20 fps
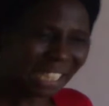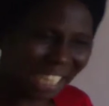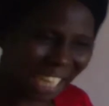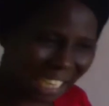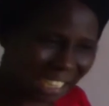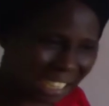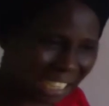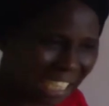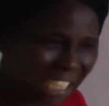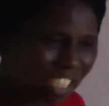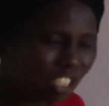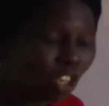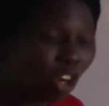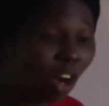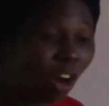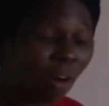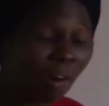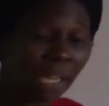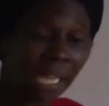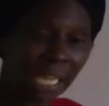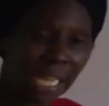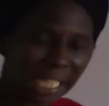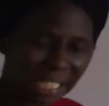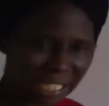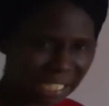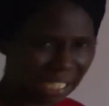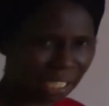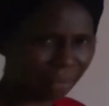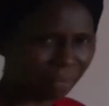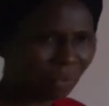that is on
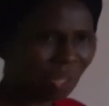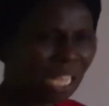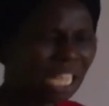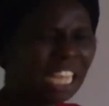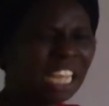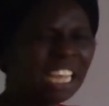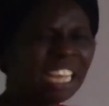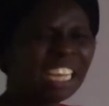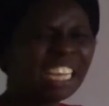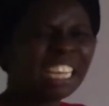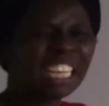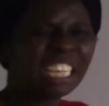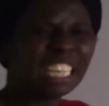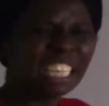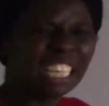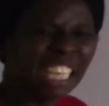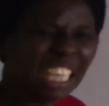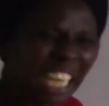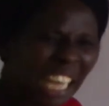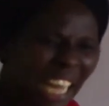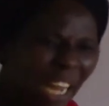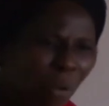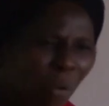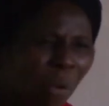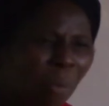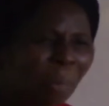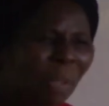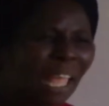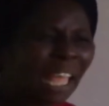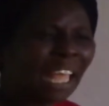heating,
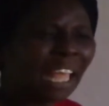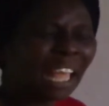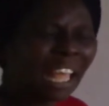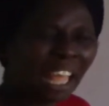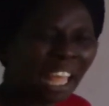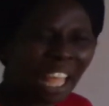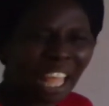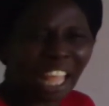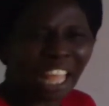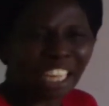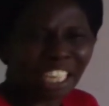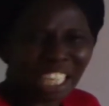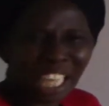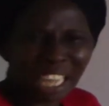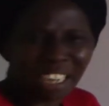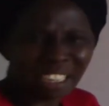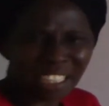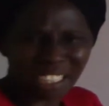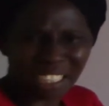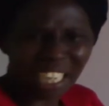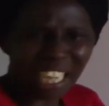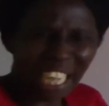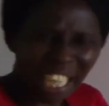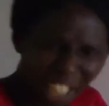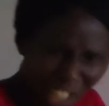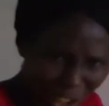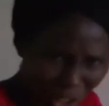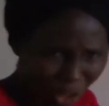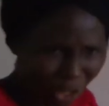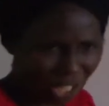there is
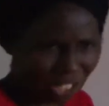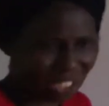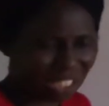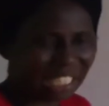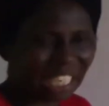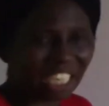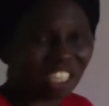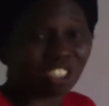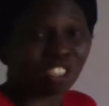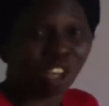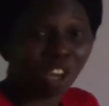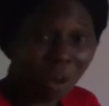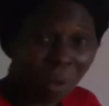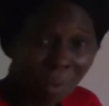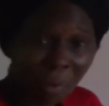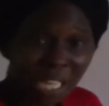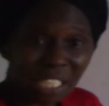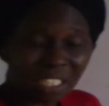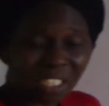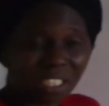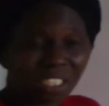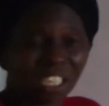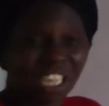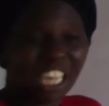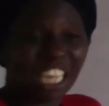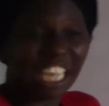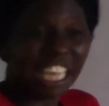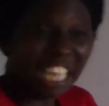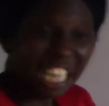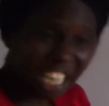increase. There is always
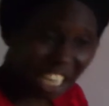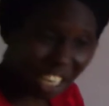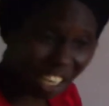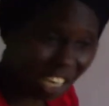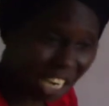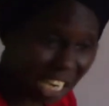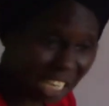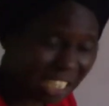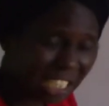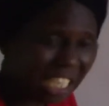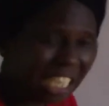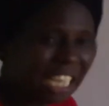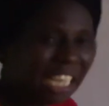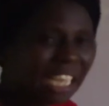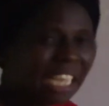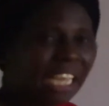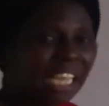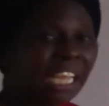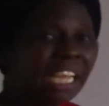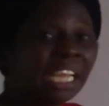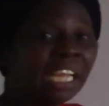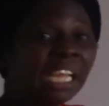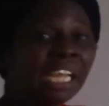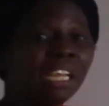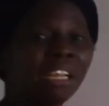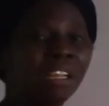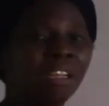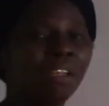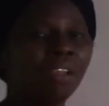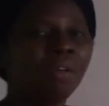increase
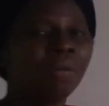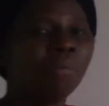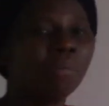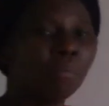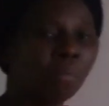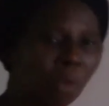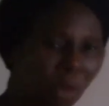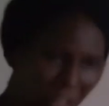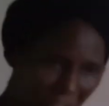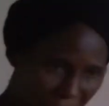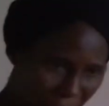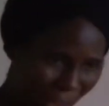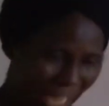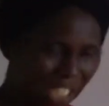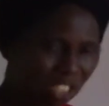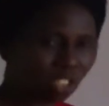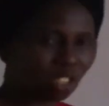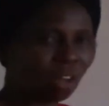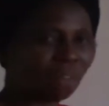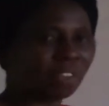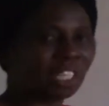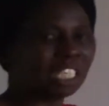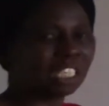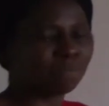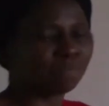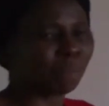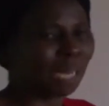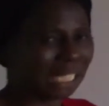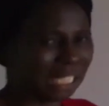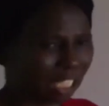in movement of this
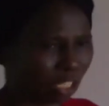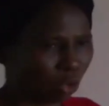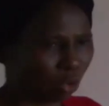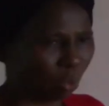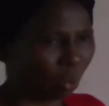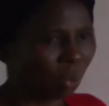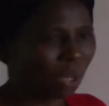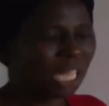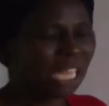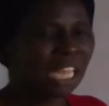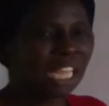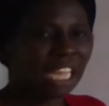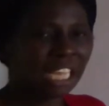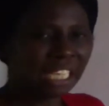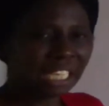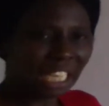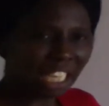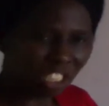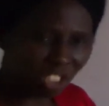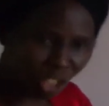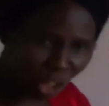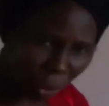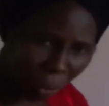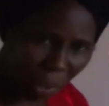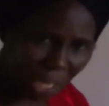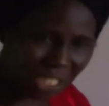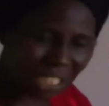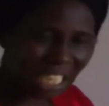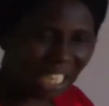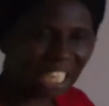particle. There is
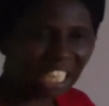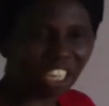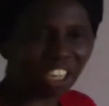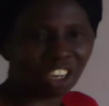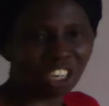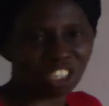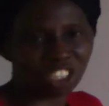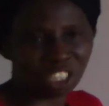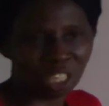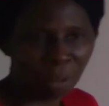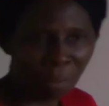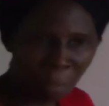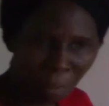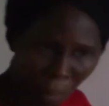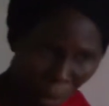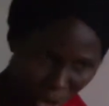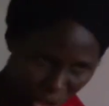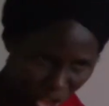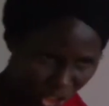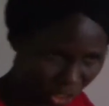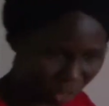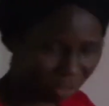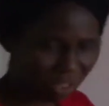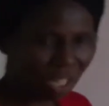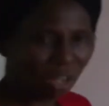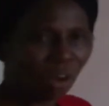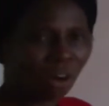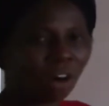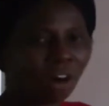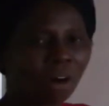always increase in motion
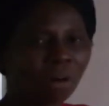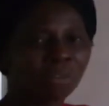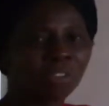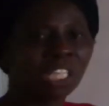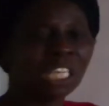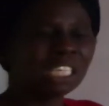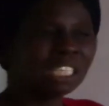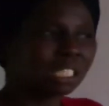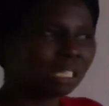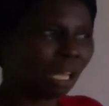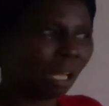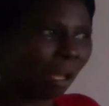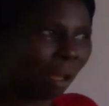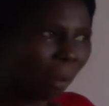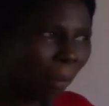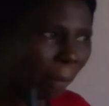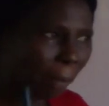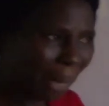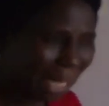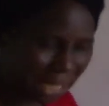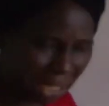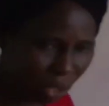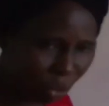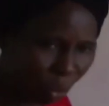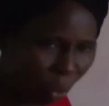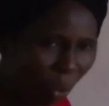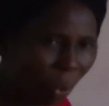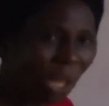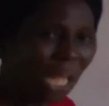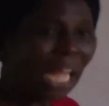of this particle,